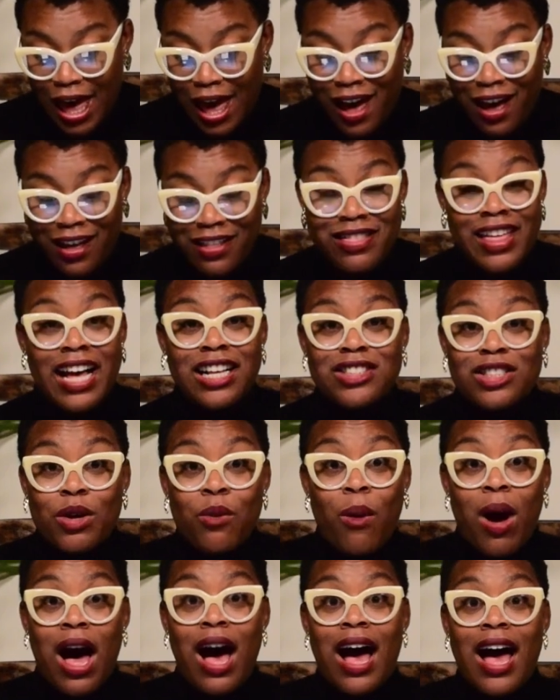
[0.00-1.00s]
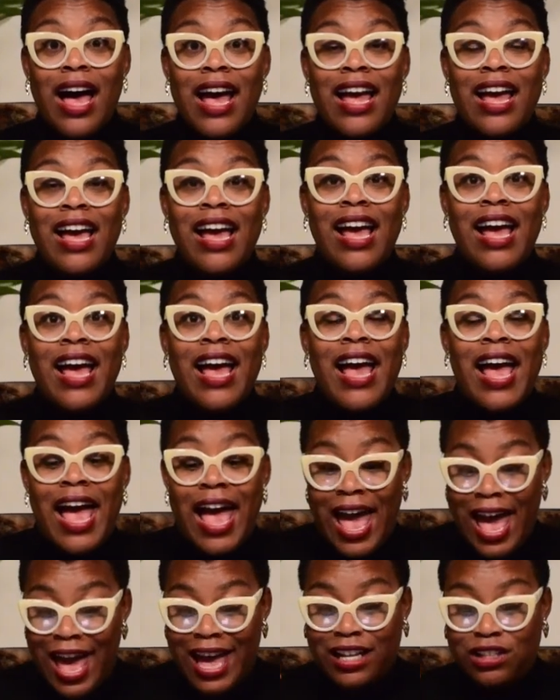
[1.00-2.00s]
that's the why.
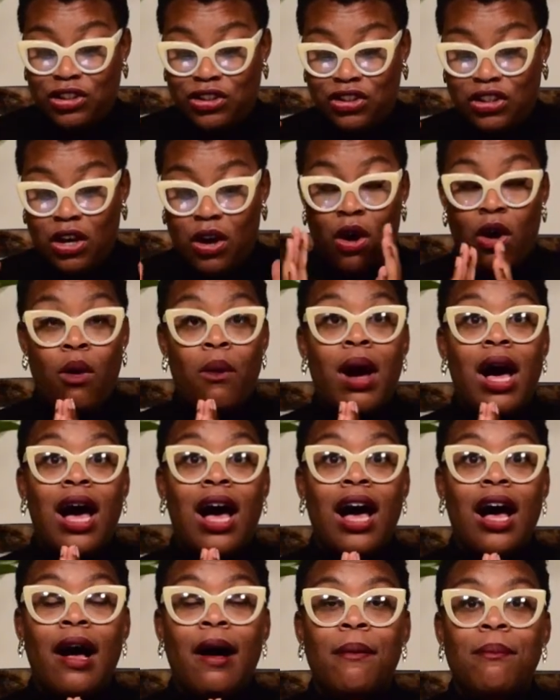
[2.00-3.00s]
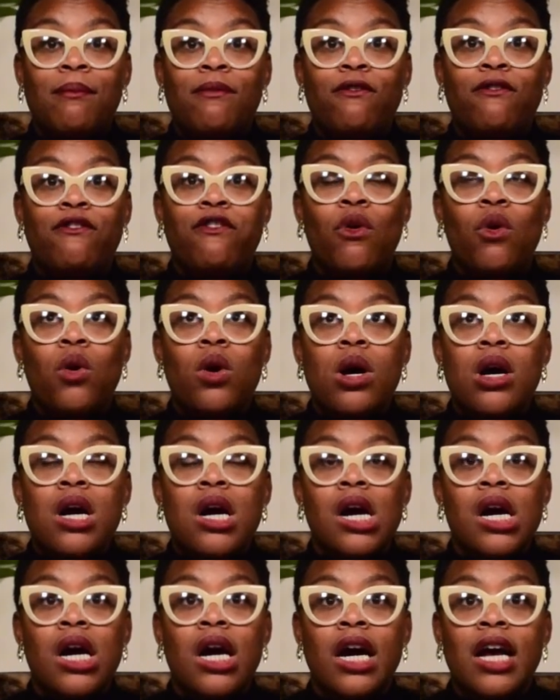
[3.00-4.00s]
And so,
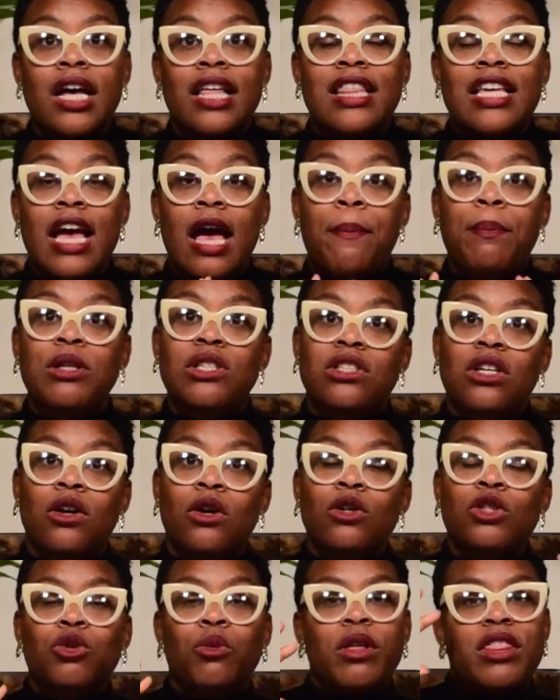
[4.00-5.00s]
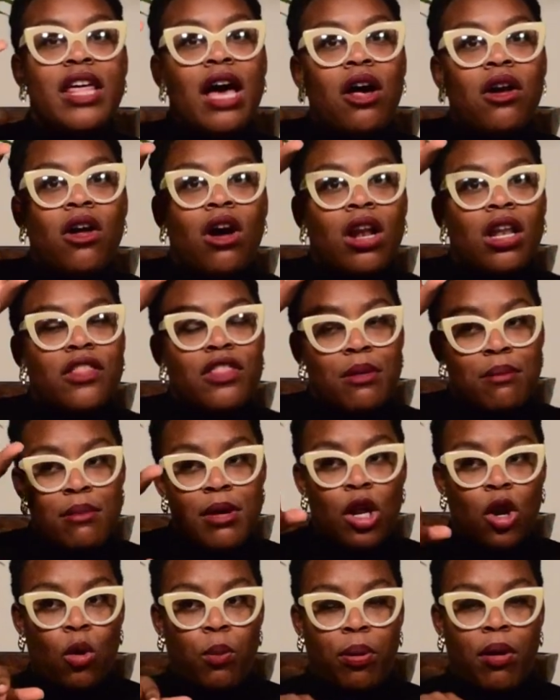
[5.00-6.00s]
for the episodes without all of the
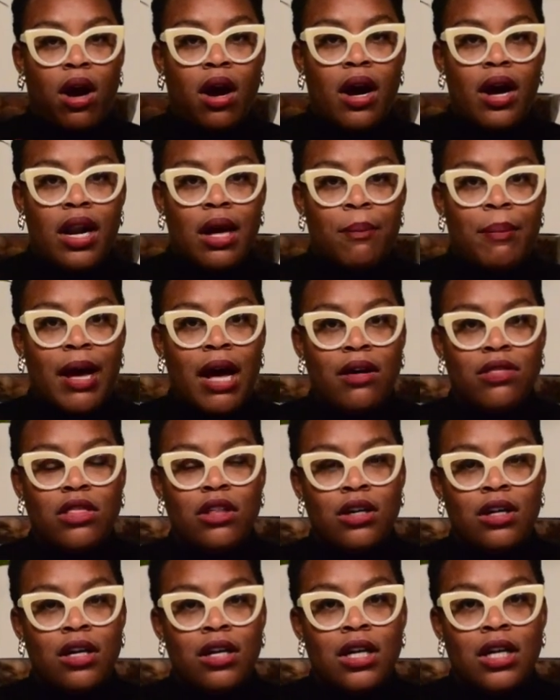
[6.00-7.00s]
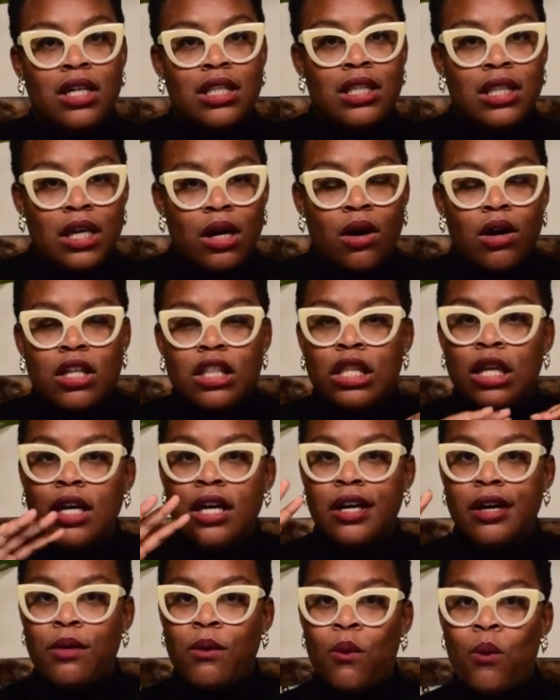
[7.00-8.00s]
middle part about
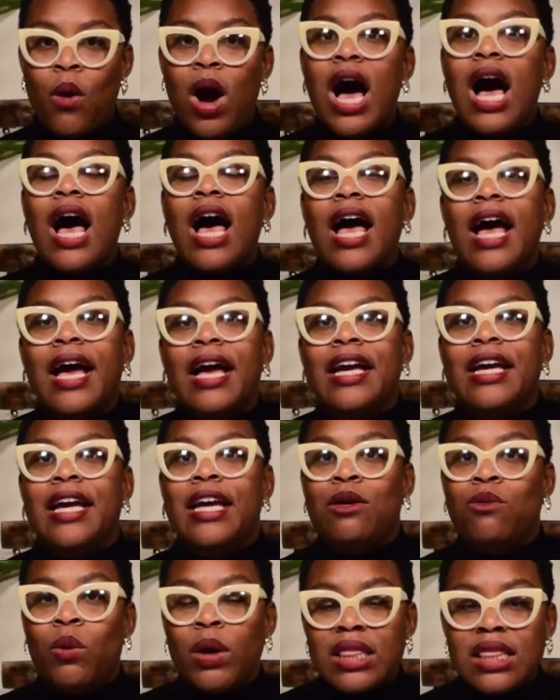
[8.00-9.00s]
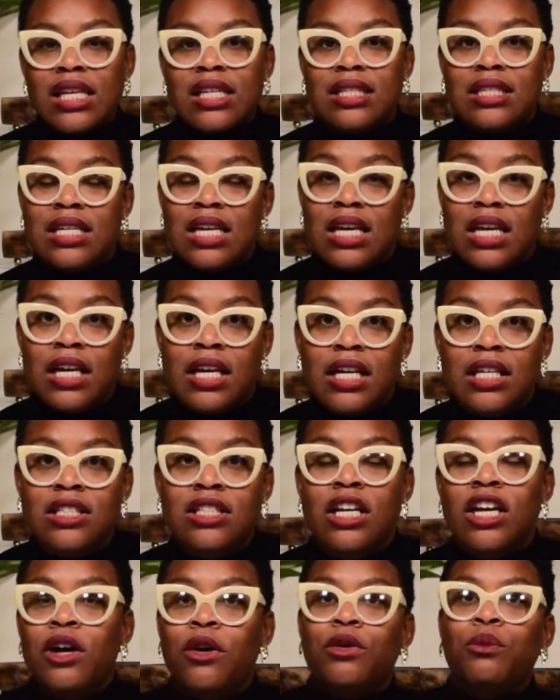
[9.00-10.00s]
the why and what this
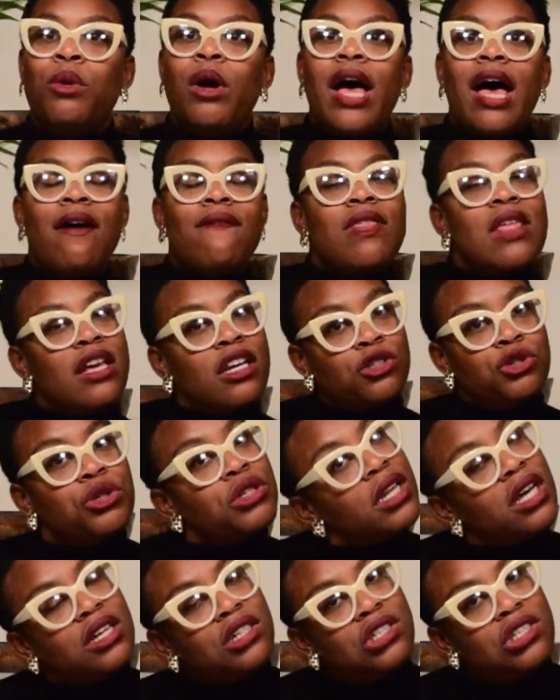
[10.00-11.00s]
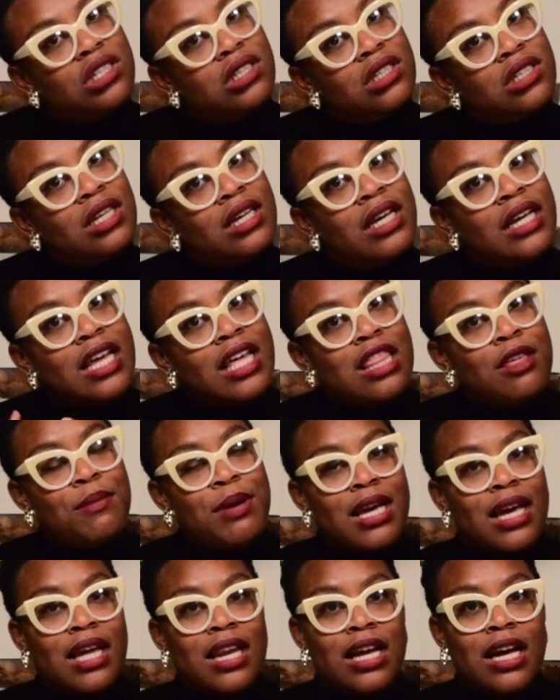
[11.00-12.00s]
is, we'll have the introduction in the
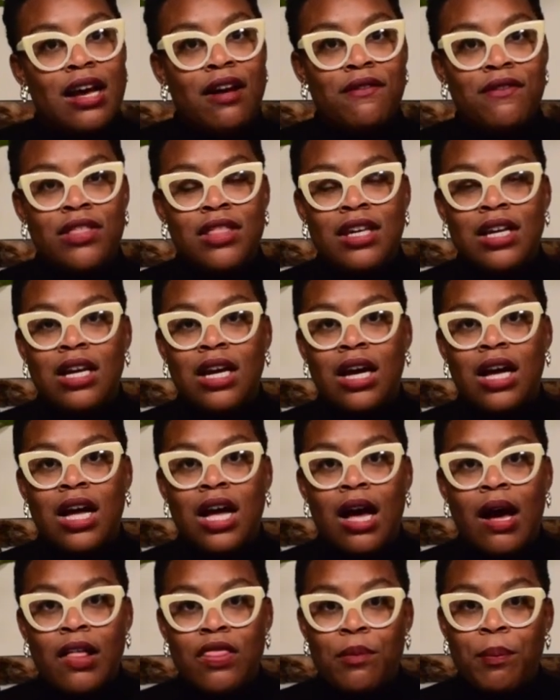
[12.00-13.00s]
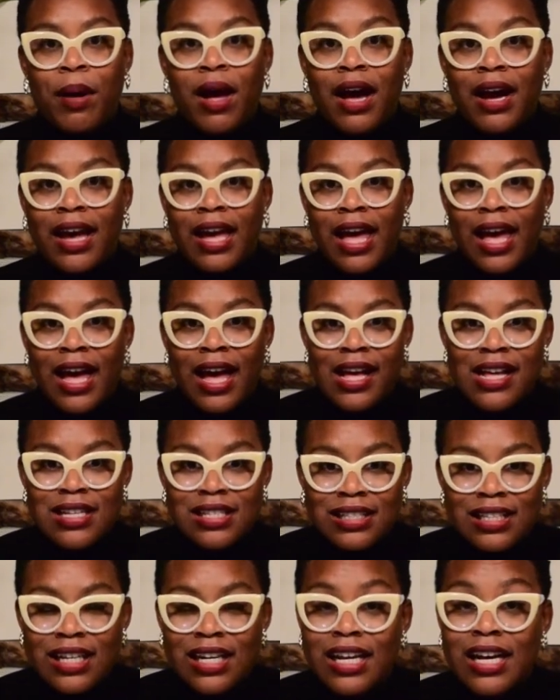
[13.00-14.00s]
beginning of the
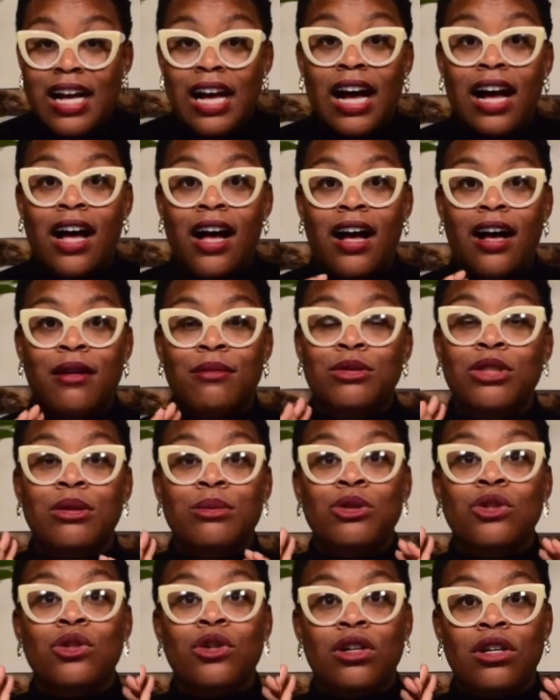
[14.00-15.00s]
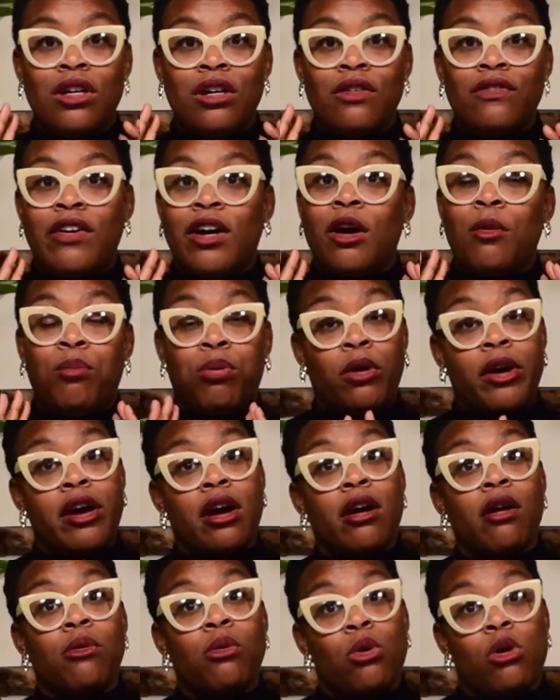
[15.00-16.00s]
podcast, some sort of a
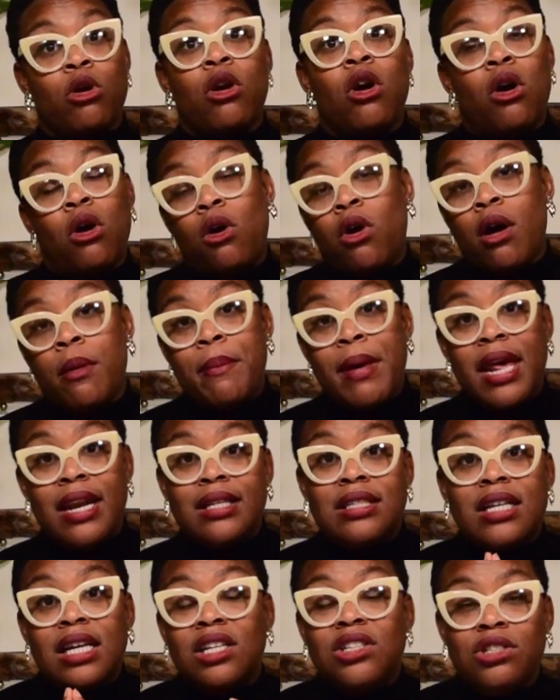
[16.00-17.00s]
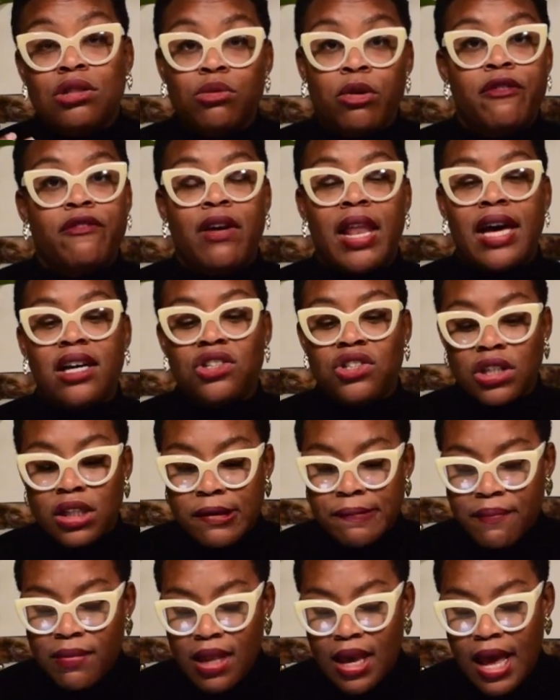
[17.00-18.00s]
prayer or meditation
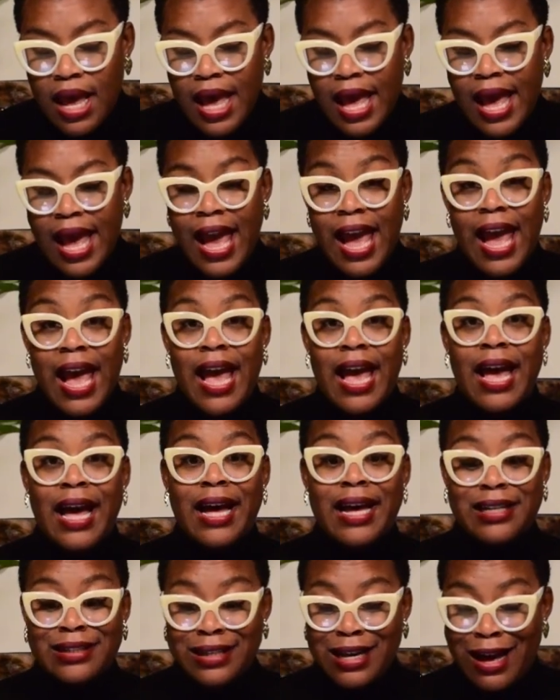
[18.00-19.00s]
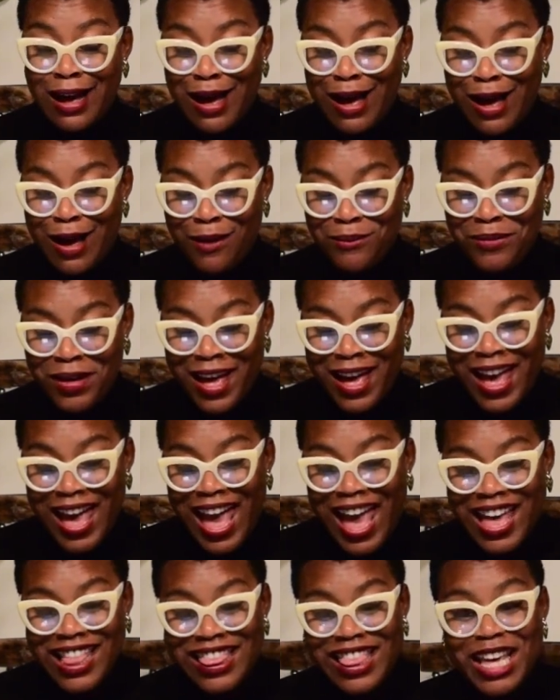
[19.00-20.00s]
reflection, and
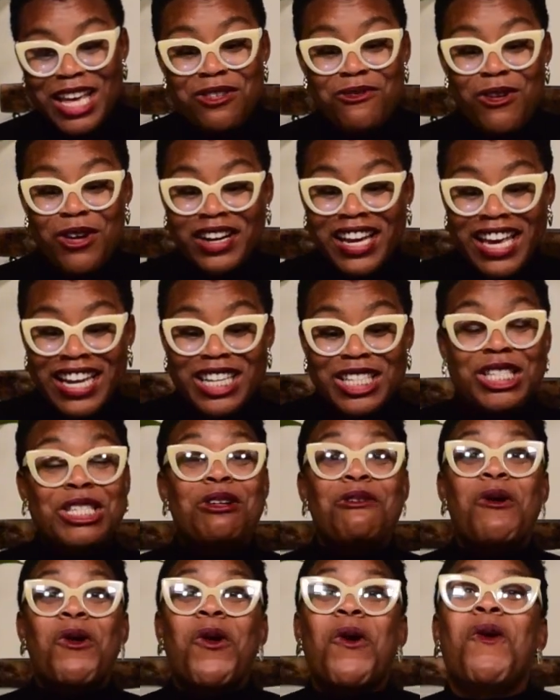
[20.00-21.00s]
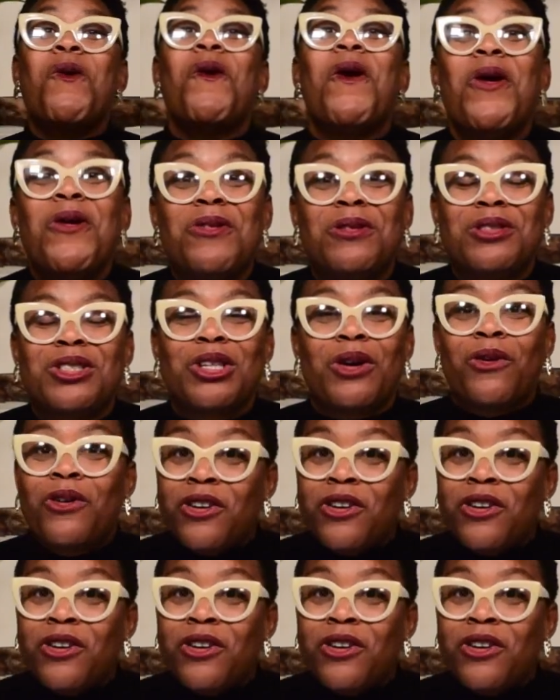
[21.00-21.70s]
then we'll get into a quote